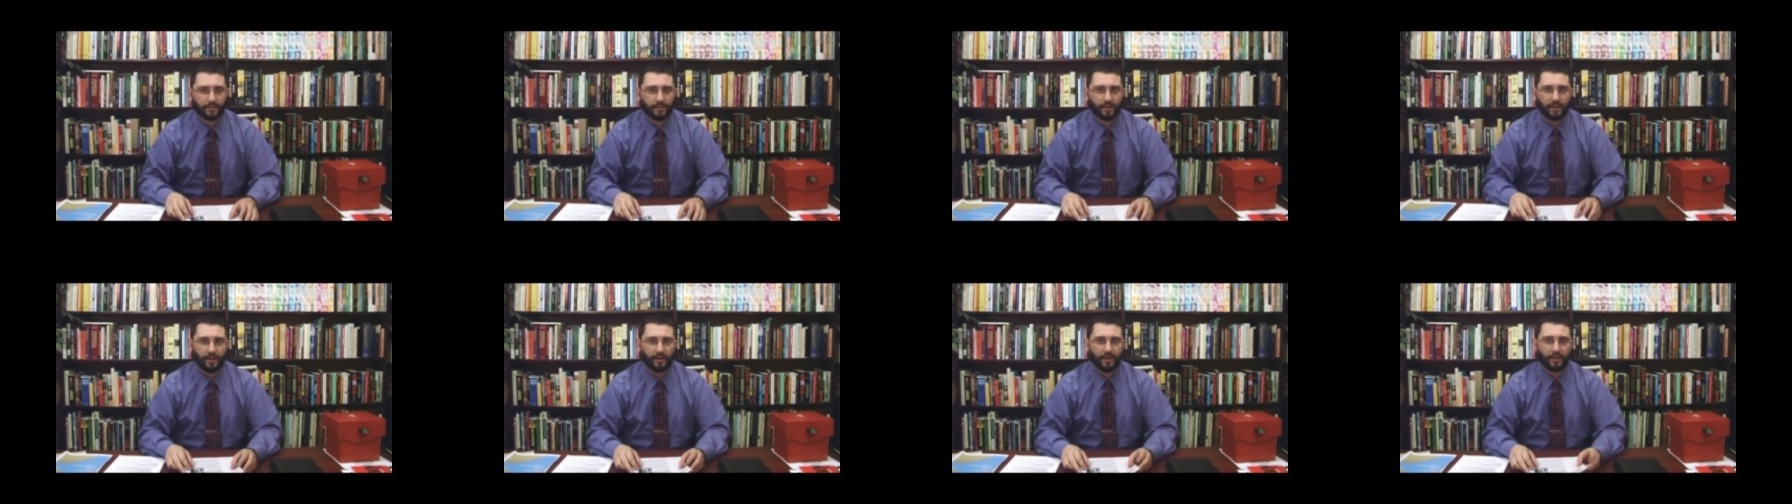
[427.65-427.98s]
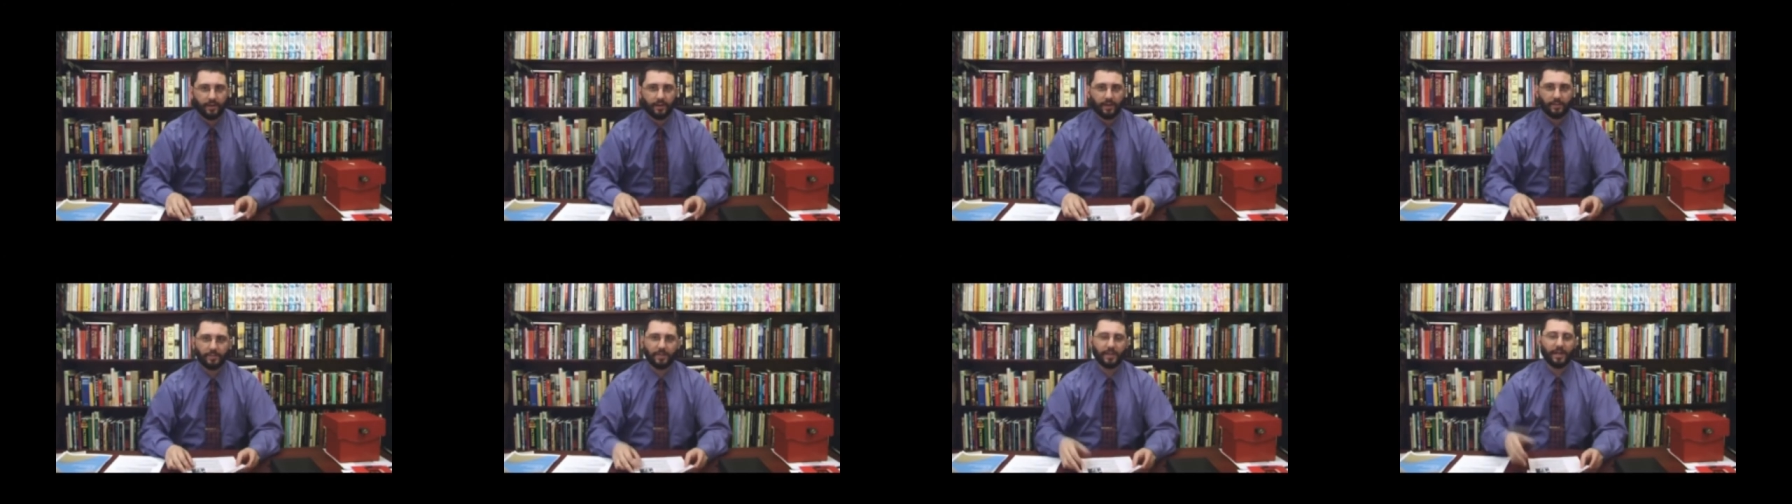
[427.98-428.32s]

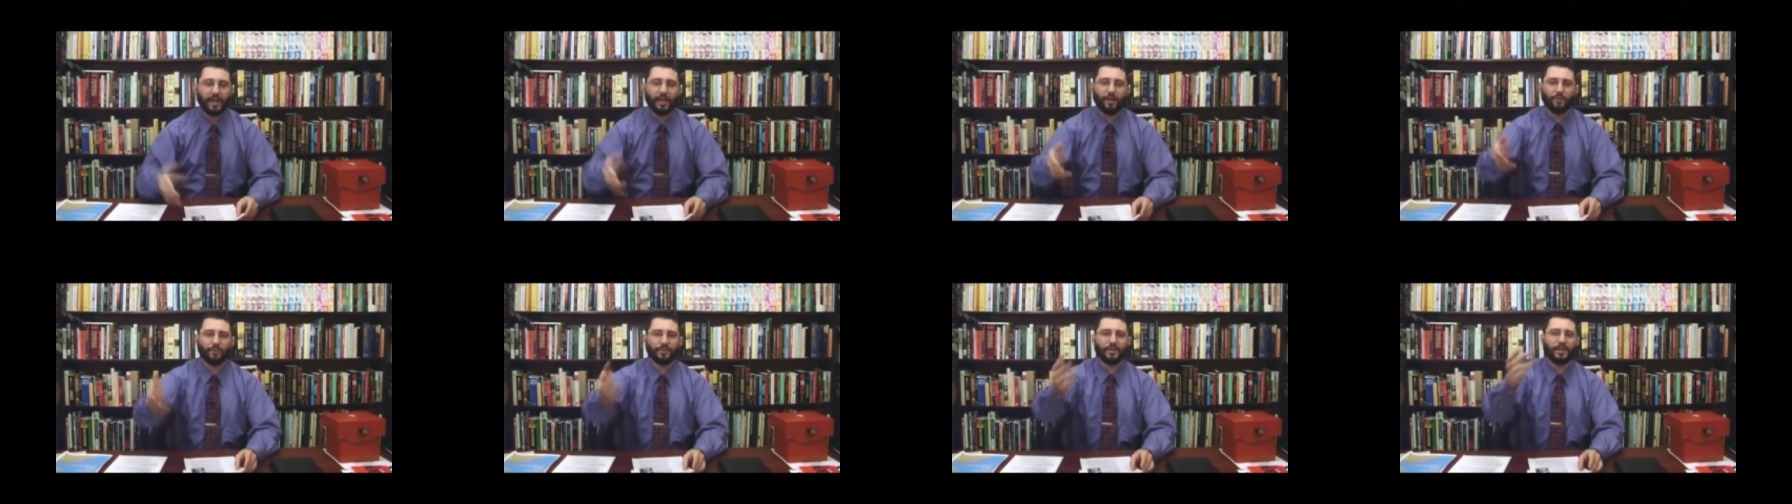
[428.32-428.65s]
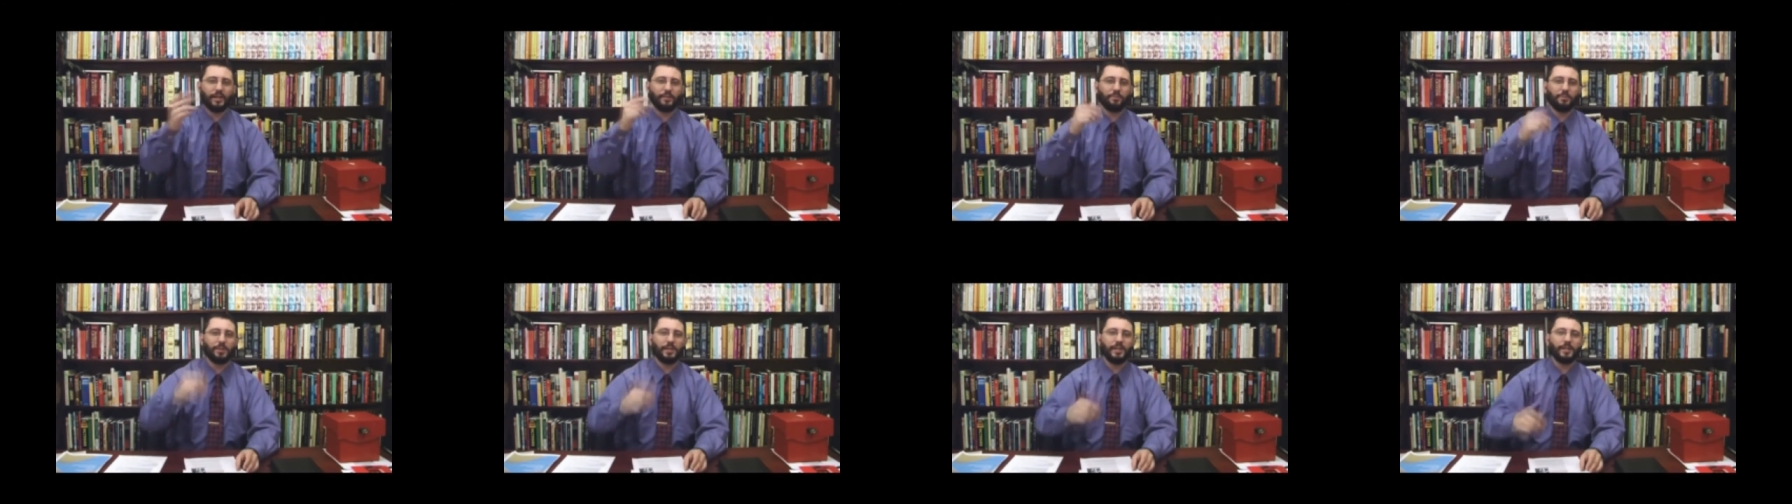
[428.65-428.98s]
Huh? I mean, how would
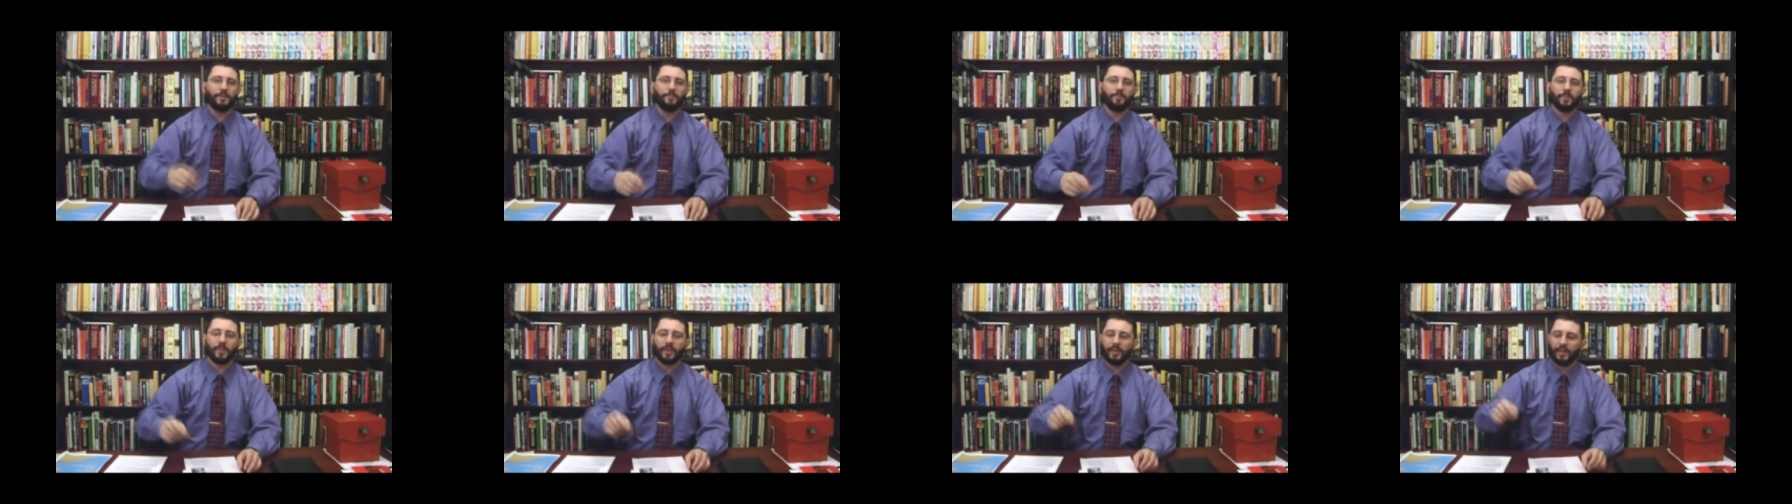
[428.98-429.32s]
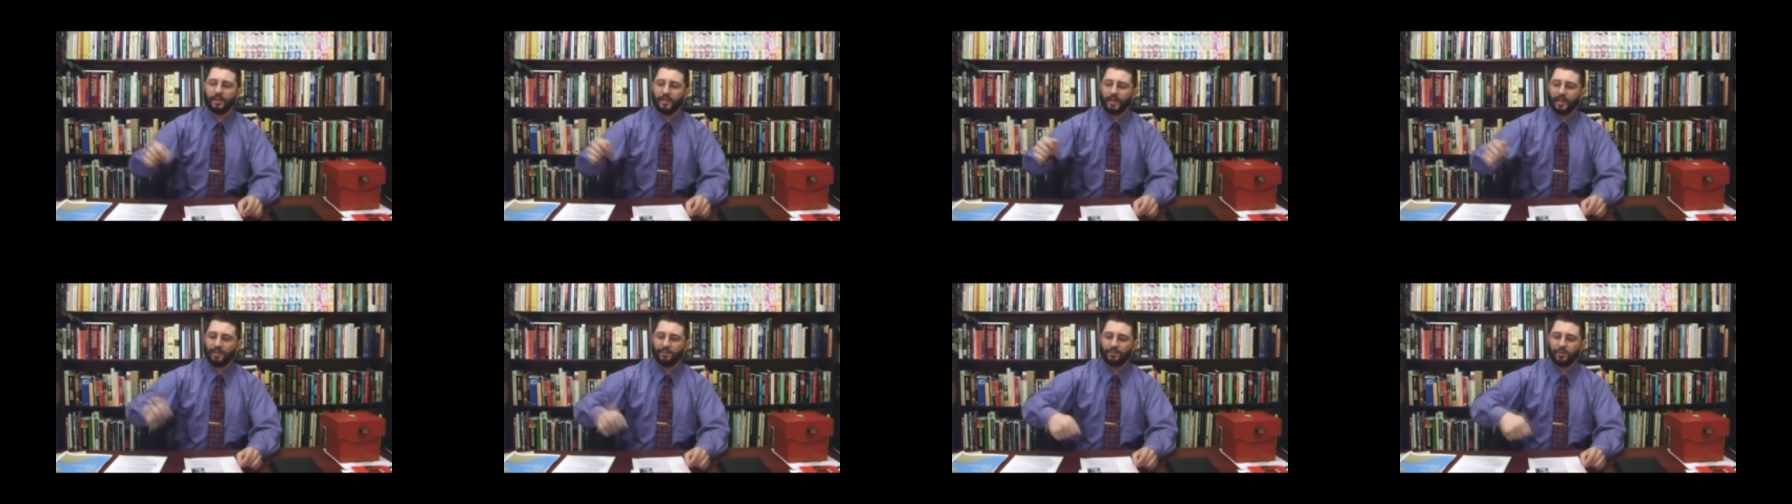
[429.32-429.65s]
that be
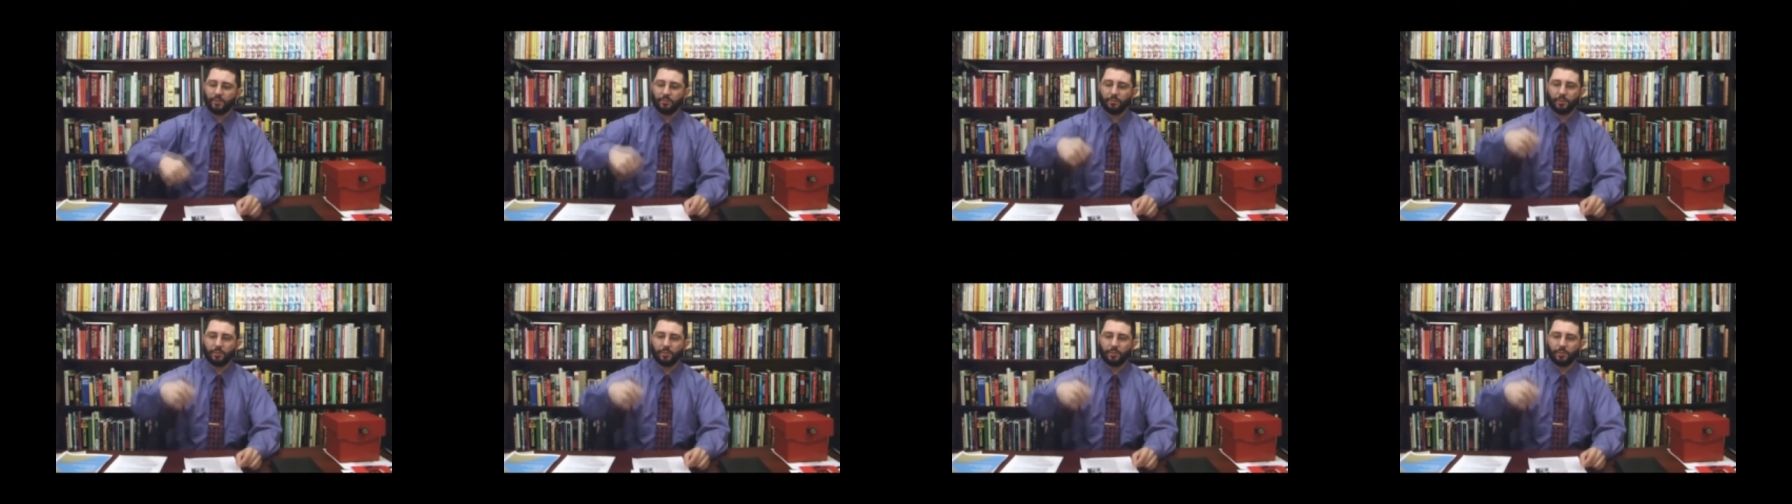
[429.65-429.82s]
if,